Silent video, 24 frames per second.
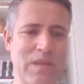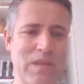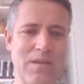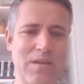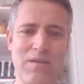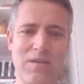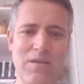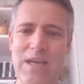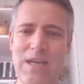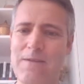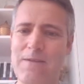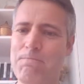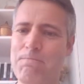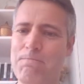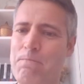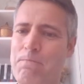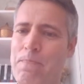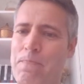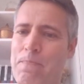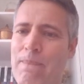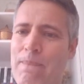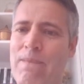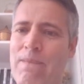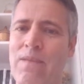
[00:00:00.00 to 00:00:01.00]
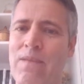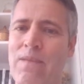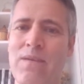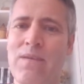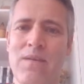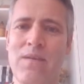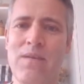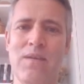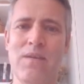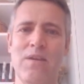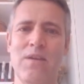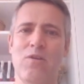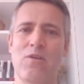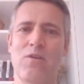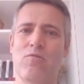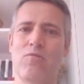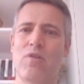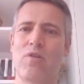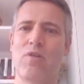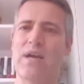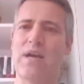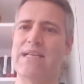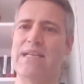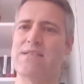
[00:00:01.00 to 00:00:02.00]
Okay,
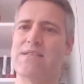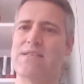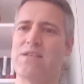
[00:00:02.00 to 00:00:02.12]
right.